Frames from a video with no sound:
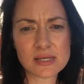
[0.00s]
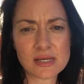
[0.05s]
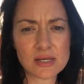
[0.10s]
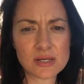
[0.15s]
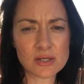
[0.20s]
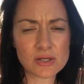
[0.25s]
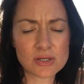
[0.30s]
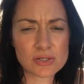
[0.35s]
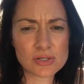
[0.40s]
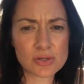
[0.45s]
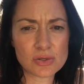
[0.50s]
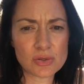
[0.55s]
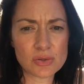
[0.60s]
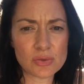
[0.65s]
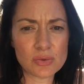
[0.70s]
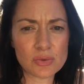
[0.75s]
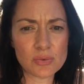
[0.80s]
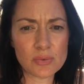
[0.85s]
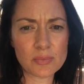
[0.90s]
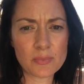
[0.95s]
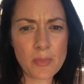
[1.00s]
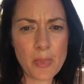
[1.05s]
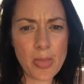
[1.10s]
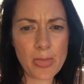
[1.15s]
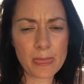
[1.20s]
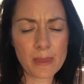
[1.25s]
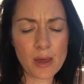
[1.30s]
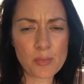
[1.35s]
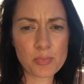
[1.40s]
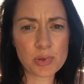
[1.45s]
into
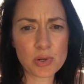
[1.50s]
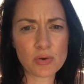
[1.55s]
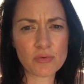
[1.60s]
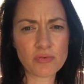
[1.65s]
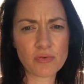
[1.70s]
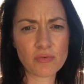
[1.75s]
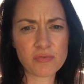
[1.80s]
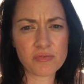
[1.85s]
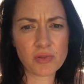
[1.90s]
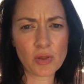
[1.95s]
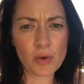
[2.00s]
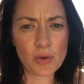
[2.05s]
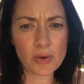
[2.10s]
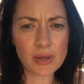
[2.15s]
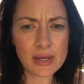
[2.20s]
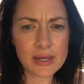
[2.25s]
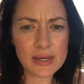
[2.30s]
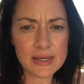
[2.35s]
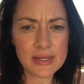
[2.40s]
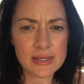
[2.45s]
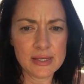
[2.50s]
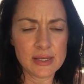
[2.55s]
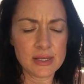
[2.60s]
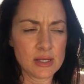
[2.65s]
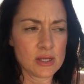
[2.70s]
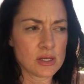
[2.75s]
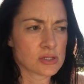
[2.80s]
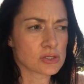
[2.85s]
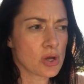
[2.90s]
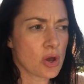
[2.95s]
a beautiful flow.
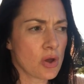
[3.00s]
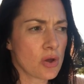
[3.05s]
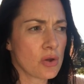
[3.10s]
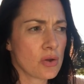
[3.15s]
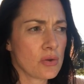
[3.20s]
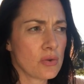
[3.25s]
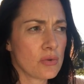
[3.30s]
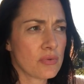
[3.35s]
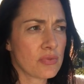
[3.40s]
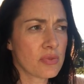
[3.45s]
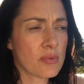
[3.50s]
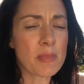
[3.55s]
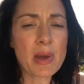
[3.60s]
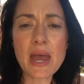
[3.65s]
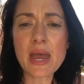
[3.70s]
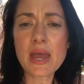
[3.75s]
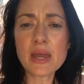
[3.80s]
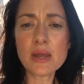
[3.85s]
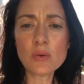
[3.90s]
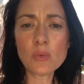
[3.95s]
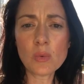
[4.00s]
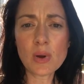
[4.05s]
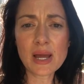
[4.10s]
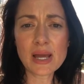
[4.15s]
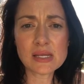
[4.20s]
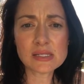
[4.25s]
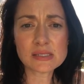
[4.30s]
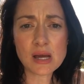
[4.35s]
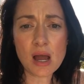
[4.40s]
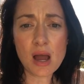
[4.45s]
So the main
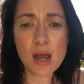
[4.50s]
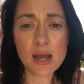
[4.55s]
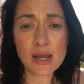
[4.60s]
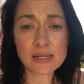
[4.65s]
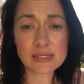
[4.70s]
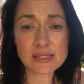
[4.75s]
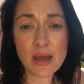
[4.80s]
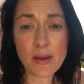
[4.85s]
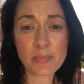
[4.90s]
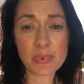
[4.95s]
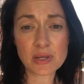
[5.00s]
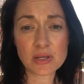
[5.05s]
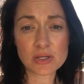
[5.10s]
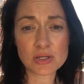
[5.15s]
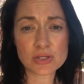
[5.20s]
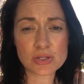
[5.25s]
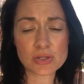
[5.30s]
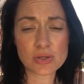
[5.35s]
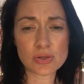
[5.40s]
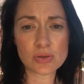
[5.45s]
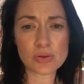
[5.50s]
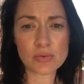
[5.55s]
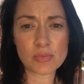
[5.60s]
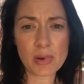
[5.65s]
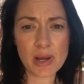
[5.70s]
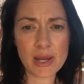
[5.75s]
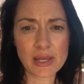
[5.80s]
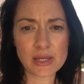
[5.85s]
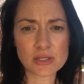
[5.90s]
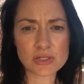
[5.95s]
ways I tap into
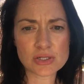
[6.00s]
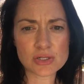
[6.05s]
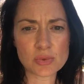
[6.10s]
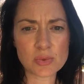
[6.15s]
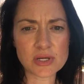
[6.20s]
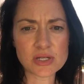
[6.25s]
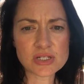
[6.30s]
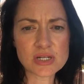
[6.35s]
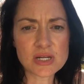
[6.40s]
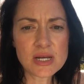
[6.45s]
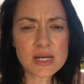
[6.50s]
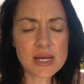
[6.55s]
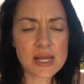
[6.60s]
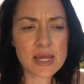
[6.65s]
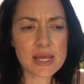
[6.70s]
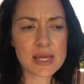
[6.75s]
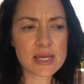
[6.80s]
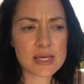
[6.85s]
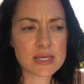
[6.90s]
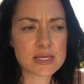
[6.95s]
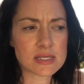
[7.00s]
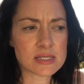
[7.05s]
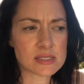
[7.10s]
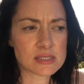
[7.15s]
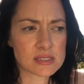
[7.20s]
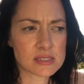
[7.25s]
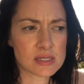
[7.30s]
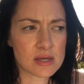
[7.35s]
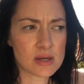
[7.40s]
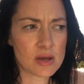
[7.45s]
my intuition
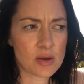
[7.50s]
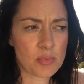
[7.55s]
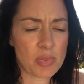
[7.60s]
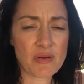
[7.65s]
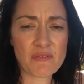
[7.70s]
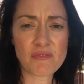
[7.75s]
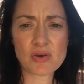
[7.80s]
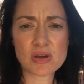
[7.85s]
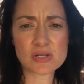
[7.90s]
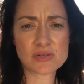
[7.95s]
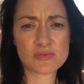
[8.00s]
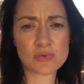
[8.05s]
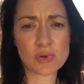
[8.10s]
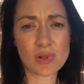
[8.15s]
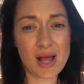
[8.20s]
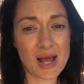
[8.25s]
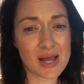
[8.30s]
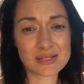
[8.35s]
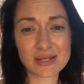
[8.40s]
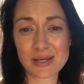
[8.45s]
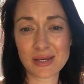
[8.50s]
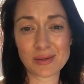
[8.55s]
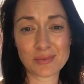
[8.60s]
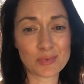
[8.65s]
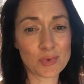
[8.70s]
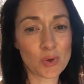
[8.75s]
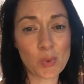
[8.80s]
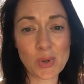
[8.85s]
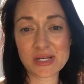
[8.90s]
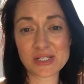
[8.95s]
is by first of all
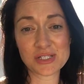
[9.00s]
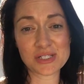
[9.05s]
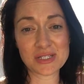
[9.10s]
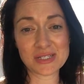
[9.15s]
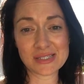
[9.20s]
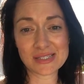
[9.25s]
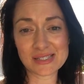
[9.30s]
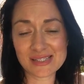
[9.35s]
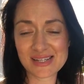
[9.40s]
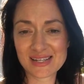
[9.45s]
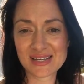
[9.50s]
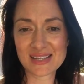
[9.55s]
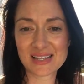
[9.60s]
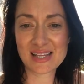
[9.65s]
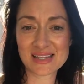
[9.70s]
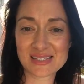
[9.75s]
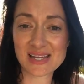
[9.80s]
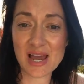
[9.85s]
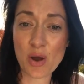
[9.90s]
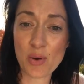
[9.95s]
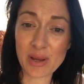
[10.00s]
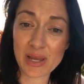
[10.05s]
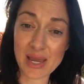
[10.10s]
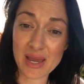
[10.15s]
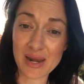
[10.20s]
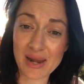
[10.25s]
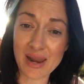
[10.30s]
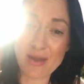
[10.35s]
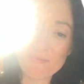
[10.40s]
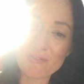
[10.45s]
asking questions. That's how I
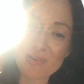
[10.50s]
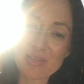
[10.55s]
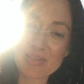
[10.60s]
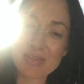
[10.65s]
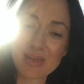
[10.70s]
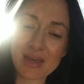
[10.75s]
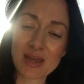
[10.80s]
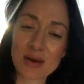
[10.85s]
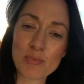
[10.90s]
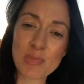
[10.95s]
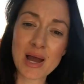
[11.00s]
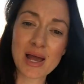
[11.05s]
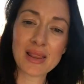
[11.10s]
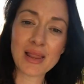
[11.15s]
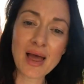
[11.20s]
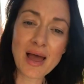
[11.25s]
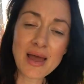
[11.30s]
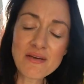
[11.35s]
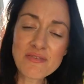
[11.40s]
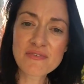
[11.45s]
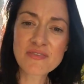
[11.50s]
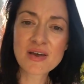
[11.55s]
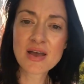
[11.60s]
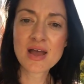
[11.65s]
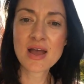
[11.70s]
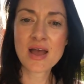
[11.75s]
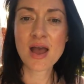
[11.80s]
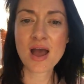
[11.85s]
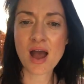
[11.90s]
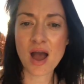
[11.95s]
get everything in my life.
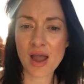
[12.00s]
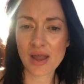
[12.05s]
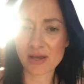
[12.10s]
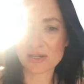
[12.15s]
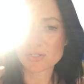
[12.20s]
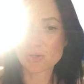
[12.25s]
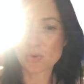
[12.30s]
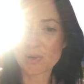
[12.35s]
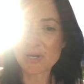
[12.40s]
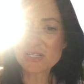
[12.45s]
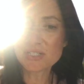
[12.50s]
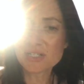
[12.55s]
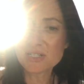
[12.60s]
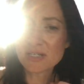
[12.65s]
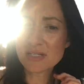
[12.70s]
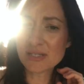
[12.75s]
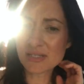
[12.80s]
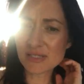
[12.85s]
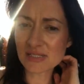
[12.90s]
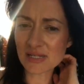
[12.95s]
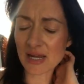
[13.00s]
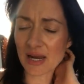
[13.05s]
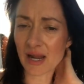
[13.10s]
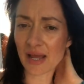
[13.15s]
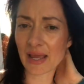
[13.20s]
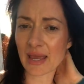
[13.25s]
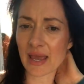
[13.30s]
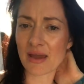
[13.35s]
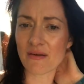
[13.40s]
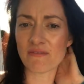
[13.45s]
I ask questions and
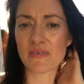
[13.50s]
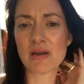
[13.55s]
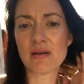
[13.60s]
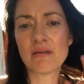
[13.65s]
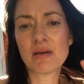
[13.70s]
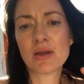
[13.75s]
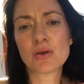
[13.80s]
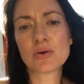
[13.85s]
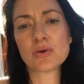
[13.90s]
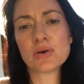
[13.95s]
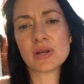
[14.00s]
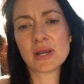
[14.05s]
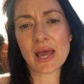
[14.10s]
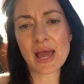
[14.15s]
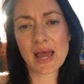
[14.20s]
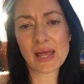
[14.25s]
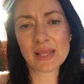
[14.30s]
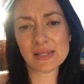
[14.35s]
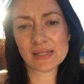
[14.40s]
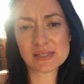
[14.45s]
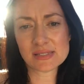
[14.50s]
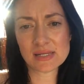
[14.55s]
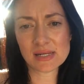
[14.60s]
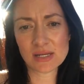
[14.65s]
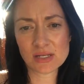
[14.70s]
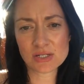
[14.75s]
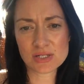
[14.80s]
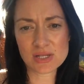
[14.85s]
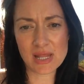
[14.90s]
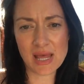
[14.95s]
I get very good at
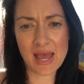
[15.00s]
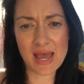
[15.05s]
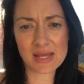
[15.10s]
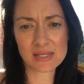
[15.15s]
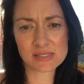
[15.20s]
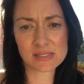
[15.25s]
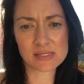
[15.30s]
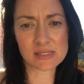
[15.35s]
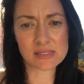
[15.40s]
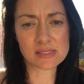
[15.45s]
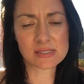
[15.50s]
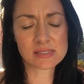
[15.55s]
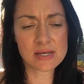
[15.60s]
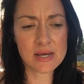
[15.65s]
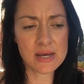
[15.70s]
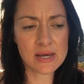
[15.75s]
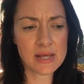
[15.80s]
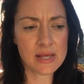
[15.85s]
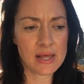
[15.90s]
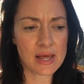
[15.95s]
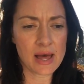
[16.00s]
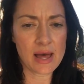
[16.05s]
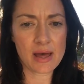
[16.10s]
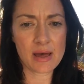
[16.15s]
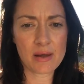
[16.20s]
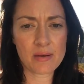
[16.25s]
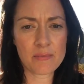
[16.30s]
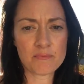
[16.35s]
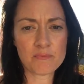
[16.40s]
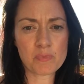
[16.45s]
listening to the answers.
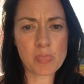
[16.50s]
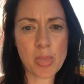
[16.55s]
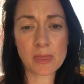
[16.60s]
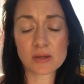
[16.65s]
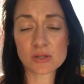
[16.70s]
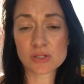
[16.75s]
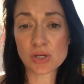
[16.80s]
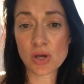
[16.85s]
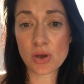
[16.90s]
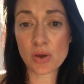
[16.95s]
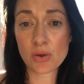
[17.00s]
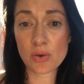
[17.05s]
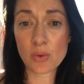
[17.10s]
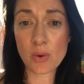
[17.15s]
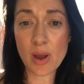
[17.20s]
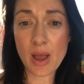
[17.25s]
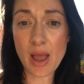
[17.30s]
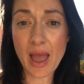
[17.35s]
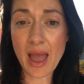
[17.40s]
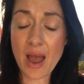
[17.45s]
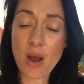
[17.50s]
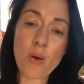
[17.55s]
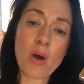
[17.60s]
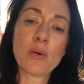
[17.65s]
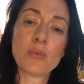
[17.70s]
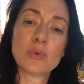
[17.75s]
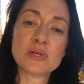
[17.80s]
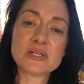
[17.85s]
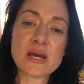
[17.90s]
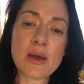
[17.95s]
So how
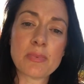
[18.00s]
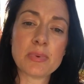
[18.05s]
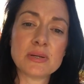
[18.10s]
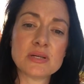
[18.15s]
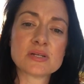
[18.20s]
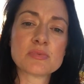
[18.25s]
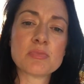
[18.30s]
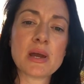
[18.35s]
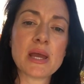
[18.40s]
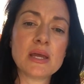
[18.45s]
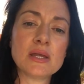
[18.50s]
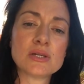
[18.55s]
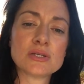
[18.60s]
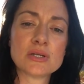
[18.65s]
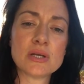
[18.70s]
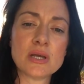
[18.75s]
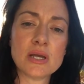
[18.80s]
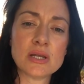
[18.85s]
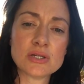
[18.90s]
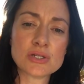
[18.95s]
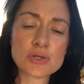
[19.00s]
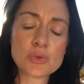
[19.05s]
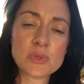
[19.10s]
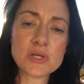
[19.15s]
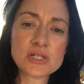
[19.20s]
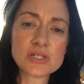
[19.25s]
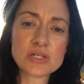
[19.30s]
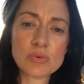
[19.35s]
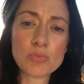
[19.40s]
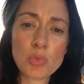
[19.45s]
I would tap into my
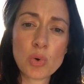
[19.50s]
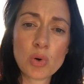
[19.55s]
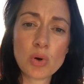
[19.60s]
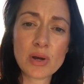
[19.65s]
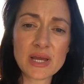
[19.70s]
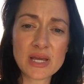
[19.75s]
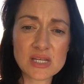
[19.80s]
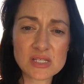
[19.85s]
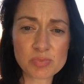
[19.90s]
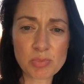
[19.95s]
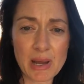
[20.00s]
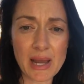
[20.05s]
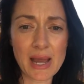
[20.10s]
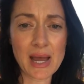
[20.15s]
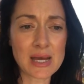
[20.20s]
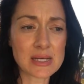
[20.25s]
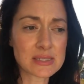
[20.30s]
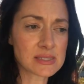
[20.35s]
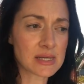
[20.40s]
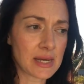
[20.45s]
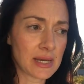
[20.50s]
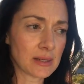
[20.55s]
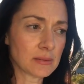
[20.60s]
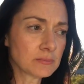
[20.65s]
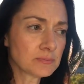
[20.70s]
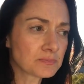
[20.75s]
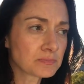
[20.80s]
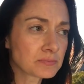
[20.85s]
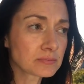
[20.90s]
intuition more is by asking,